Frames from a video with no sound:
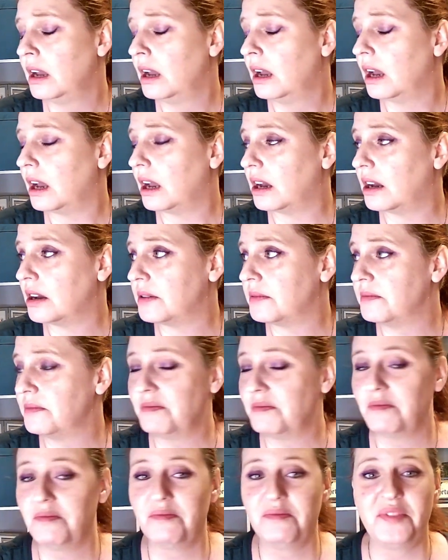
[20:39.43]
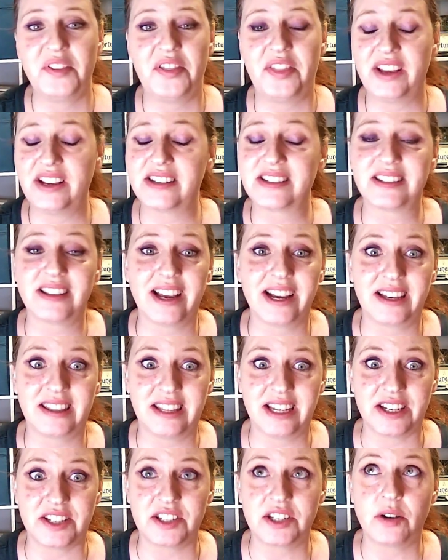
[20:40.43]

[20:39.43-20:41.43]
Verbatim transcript: Um, things like this.